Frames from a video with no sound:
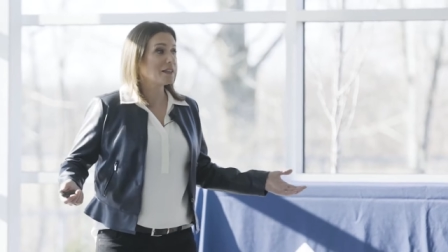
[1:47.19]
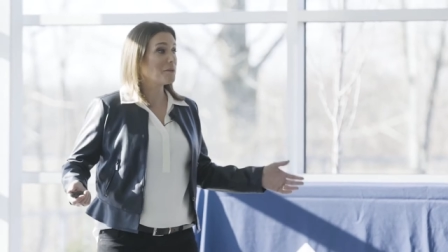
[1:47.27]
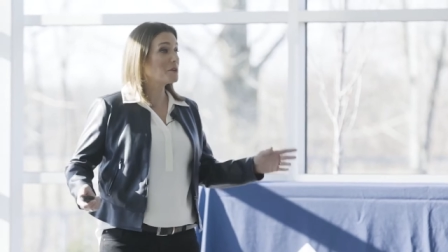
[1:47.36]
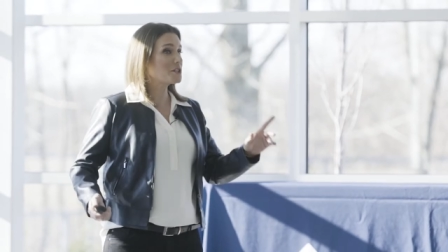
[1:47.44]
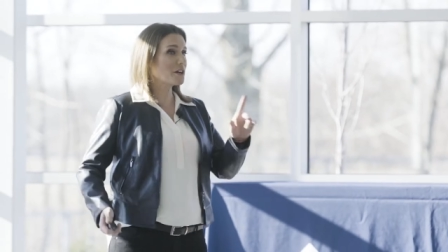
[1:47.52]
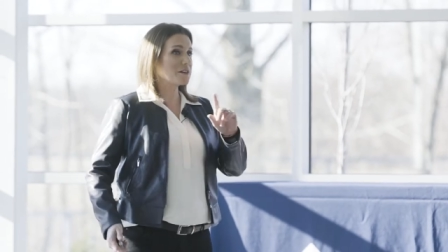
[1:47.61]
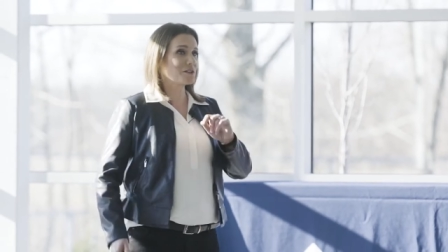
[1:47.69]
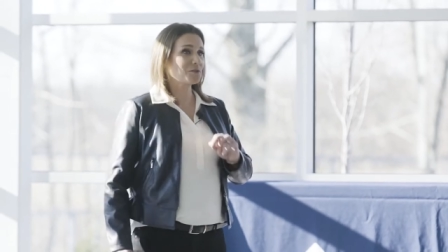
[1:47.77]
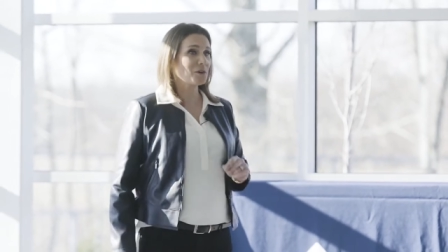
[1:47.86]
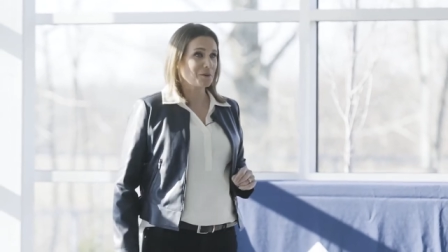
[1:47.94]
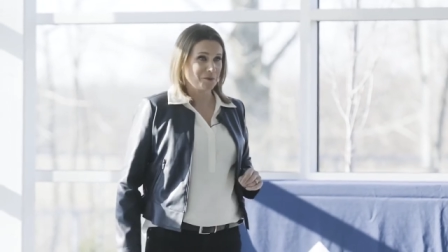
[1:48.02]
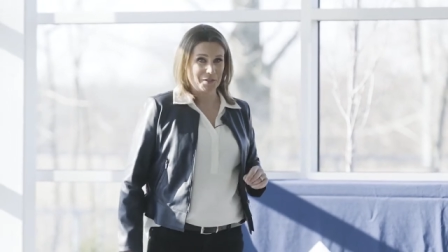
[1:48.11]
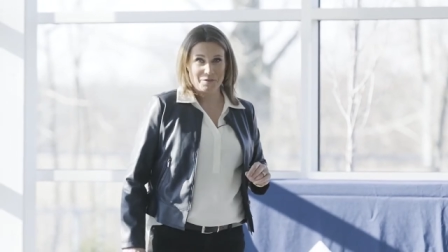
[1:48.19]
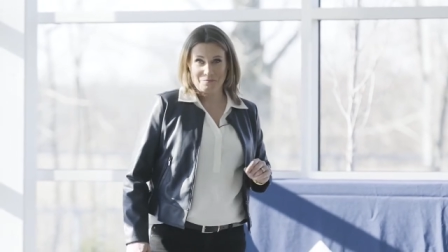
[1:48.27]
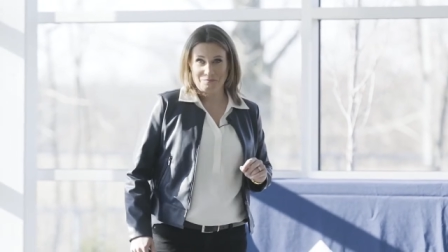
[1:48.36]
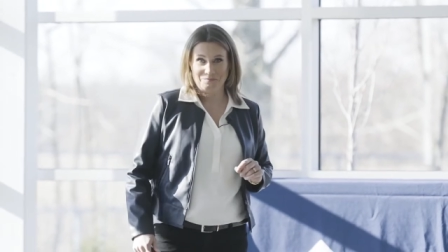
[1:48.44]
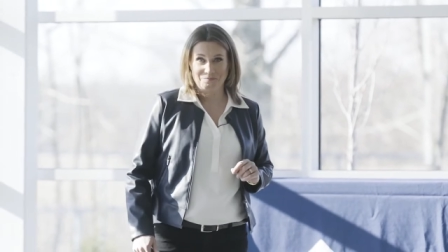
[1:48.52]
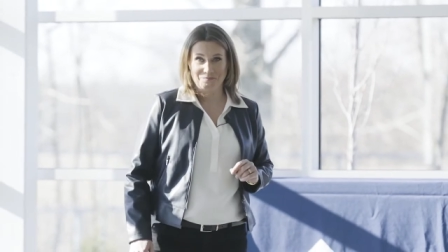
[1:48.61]
Let me share a story with
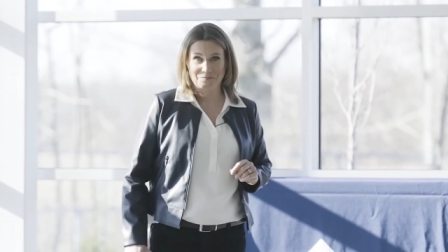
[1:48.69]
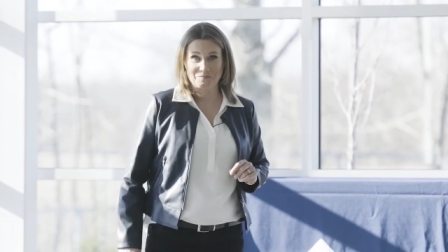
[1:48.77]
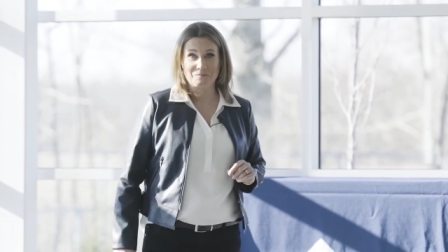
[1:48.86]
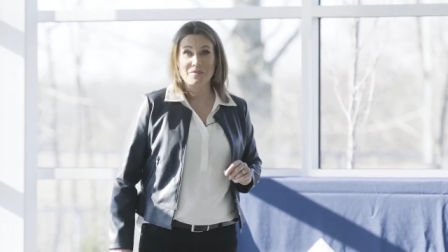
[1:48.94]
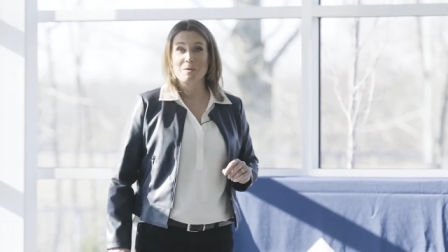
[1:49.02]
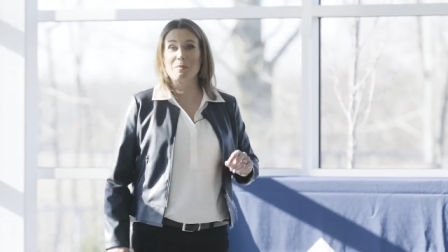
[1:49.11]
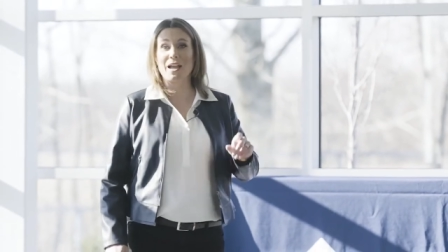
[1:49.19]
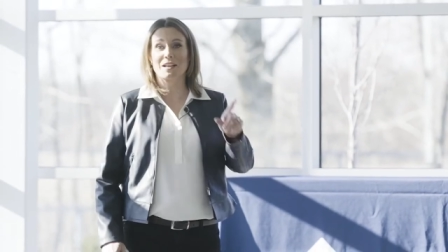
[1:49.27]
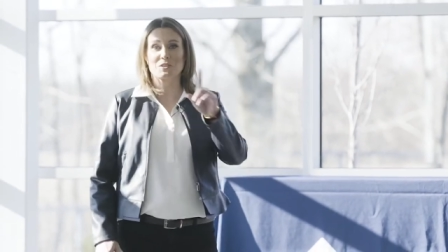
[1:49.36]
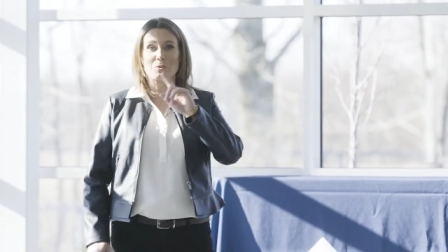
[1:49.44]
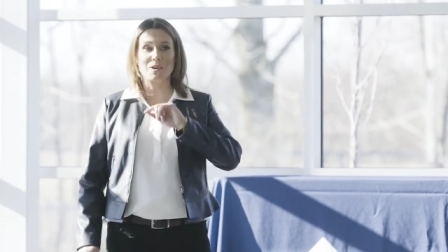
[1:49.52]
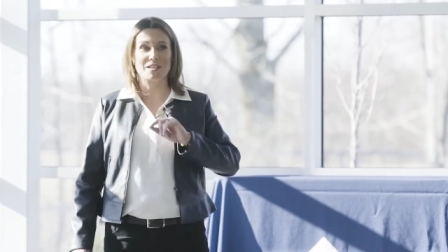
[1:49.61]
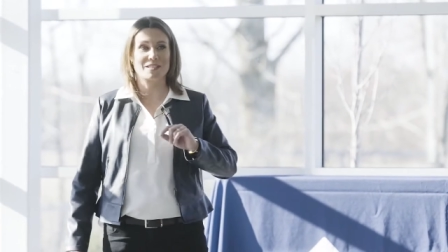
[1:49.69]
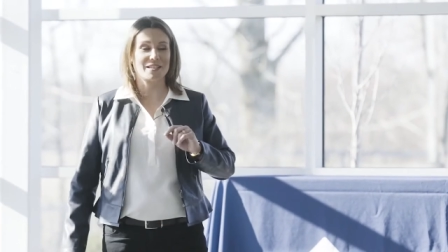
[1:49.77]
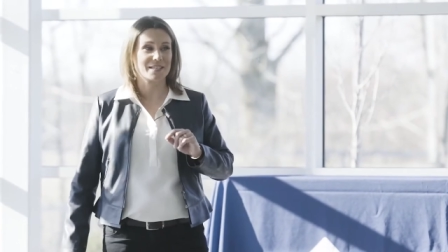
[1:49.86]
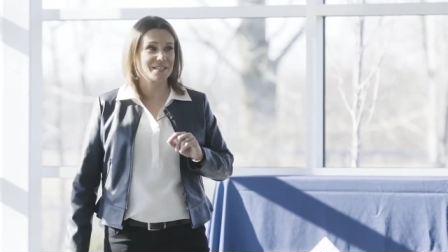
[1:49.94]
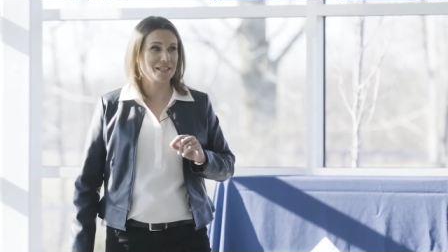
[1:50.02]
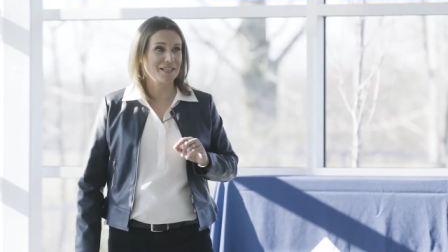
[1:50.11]
you. Back in
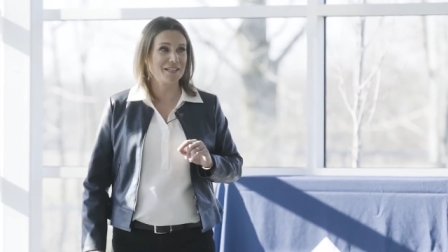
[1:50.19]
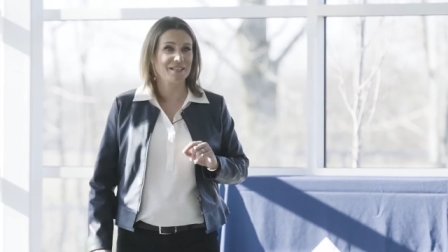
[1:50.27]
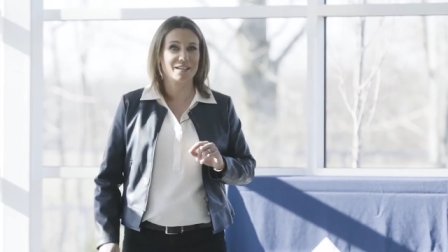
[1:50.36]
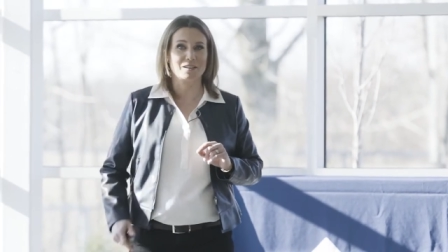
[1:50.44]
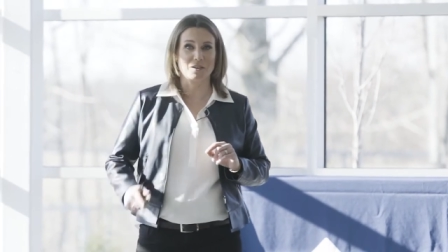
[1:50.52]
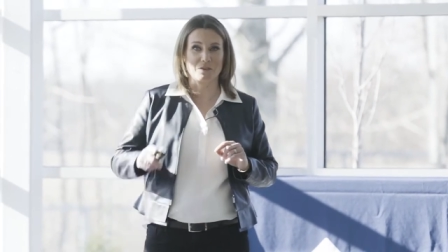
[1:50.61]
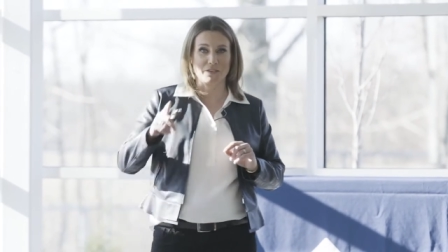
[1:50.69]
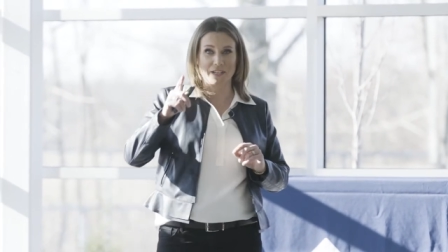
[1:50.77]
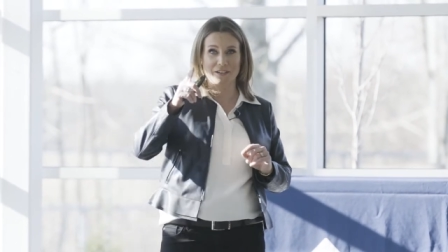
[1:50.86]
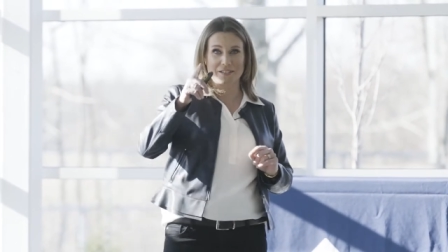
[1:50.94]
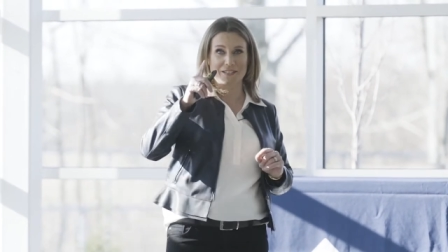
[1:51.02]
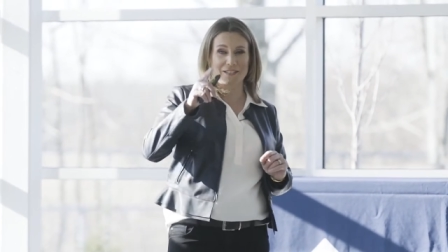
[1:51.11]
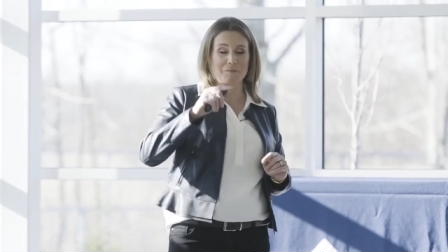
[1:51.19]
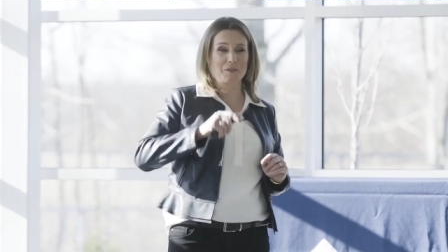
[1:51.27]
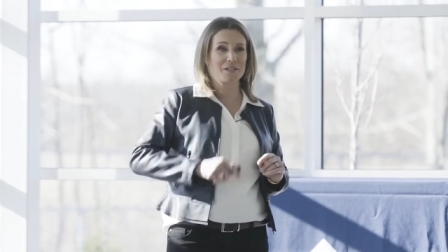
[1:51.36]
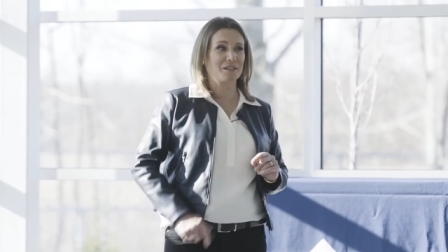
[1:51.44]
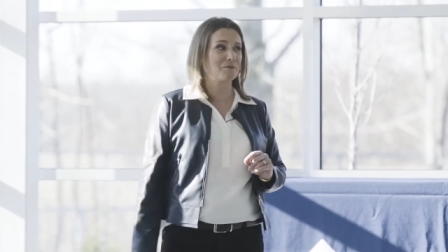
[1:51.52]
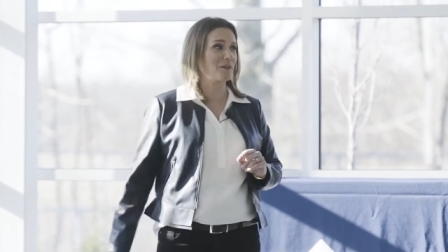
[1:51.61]
2016, I look over here because
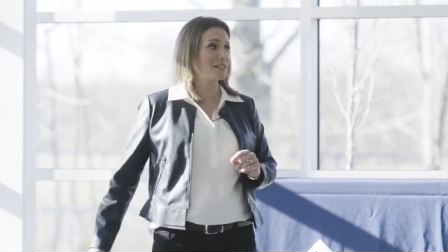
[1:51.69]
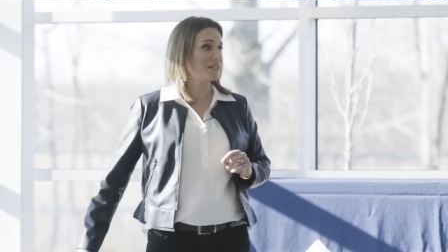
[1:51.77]
somebody's going to